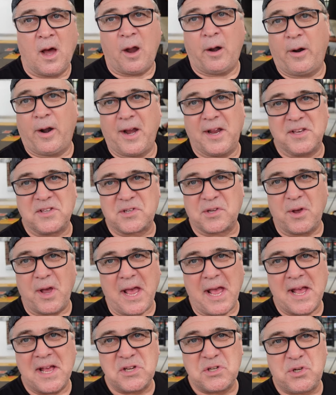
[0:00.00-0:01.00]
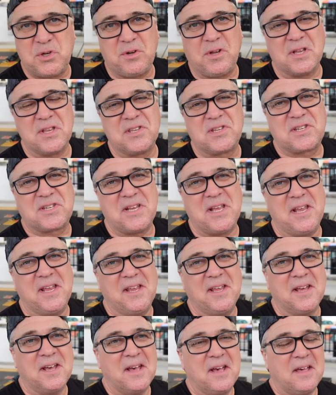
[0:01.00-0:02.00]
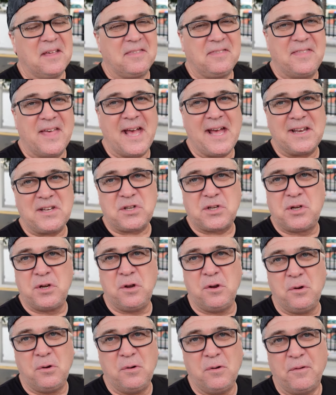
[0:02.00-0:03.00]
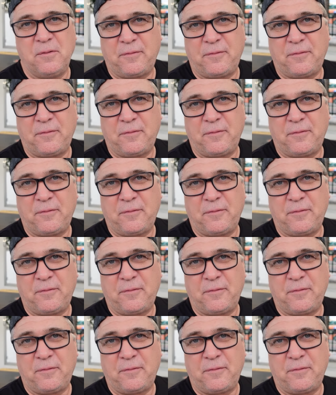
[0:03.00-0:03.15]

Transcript: All right, so as you can see, that tune